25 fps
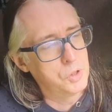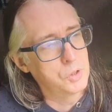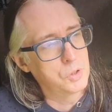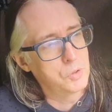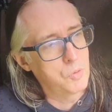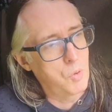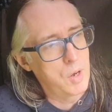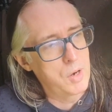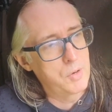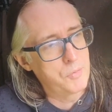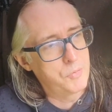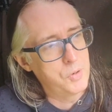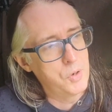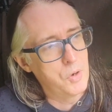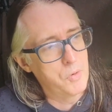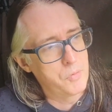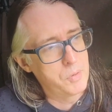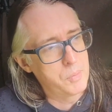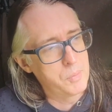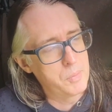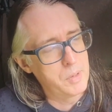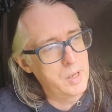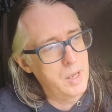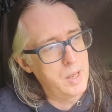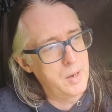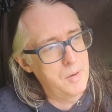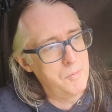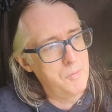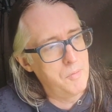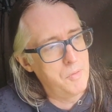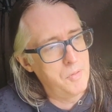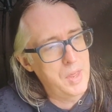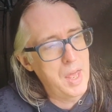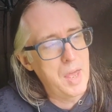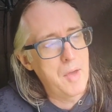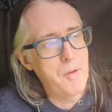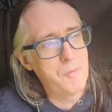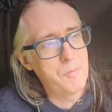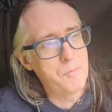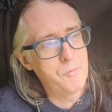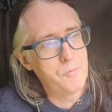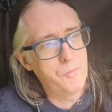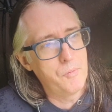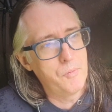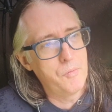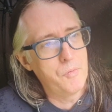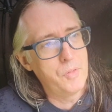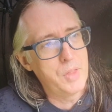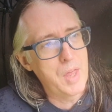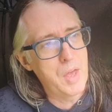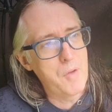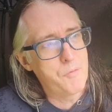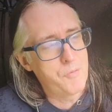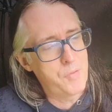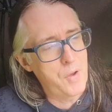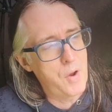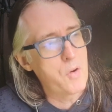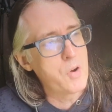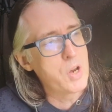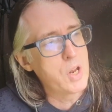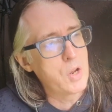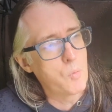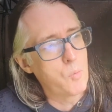quite a few of them, and they're very